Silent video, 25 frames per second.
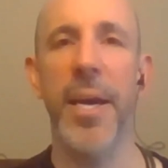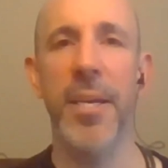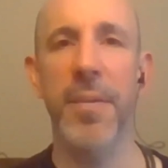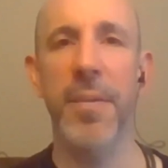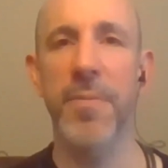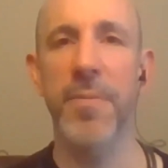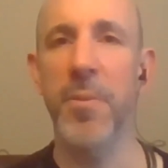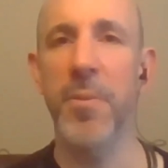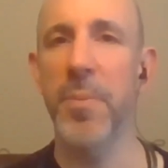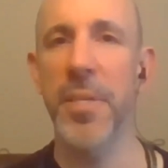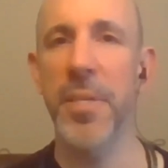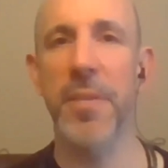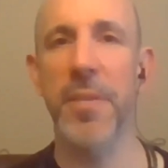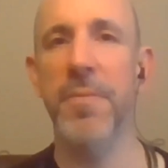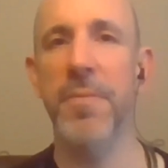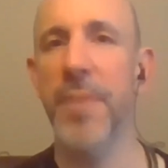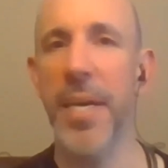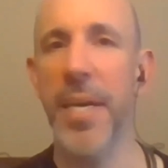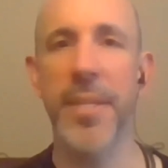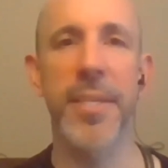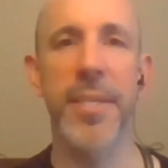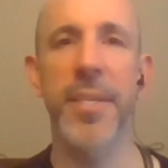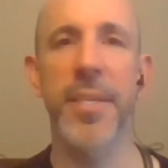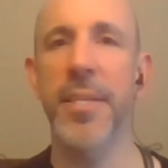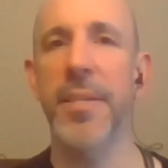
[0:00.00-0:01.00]
If you've been
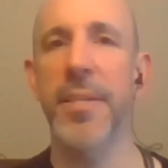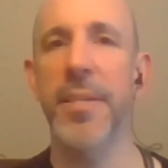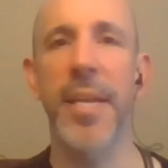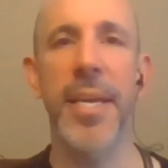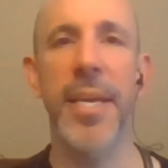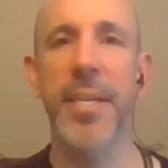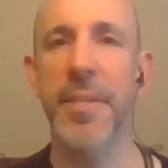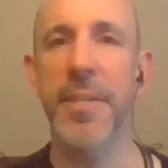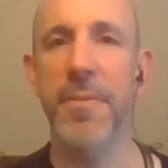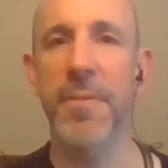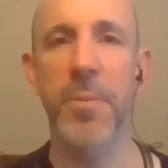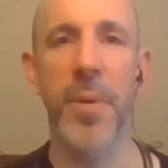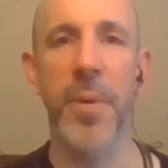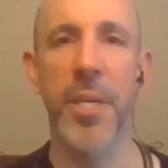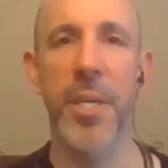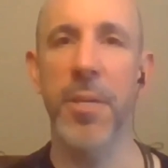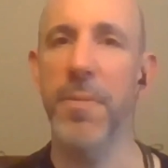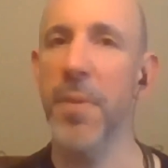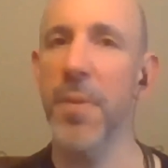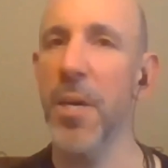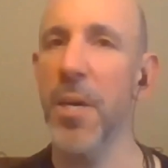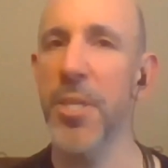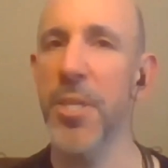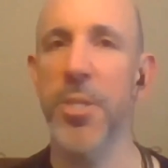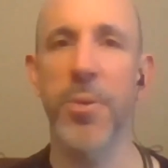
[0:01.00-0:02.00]
affected in a negative way, you've
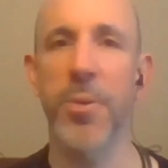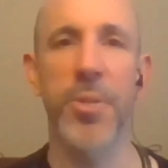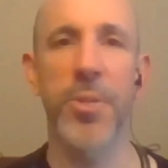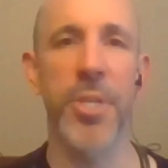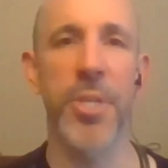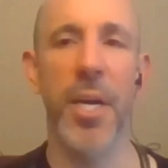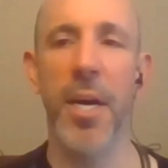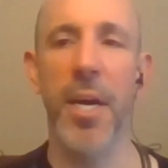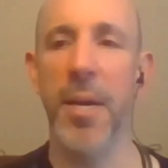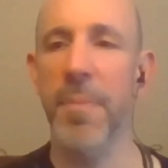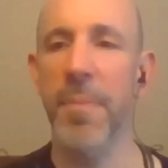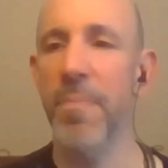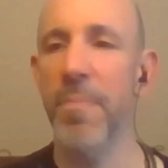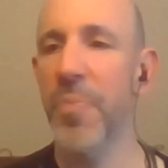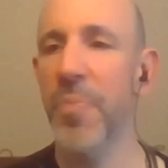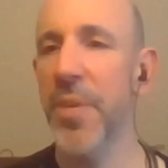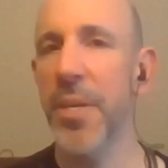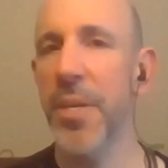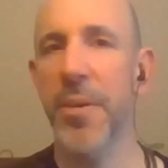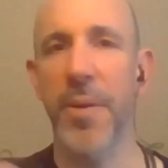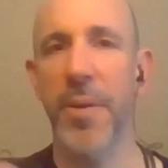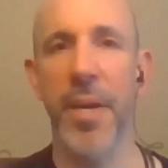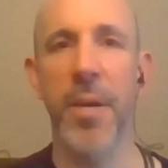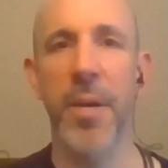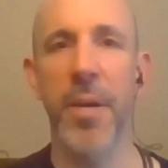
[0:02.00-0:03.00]
lost your job,
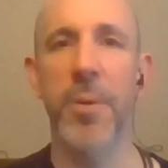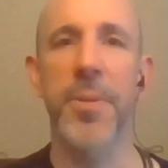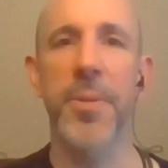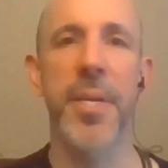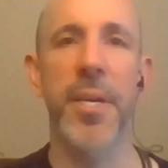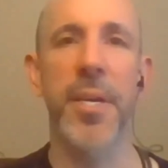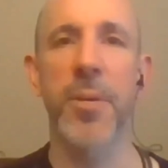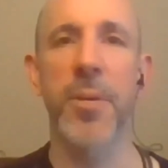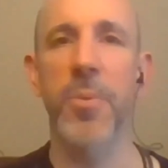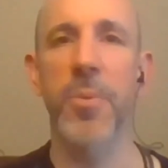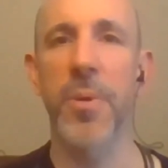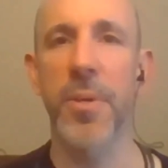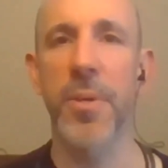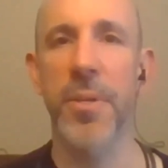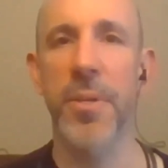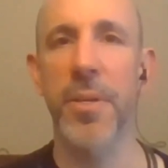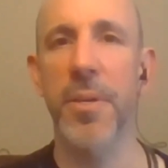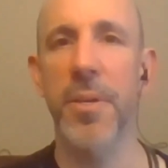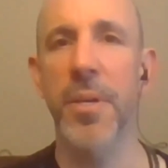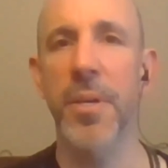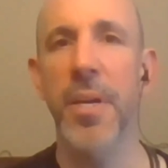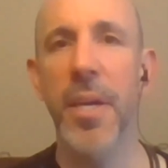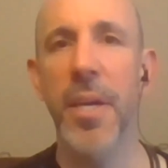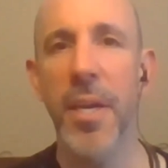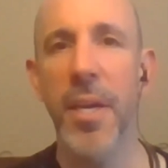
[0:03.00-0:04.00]
you're a healthcare worker,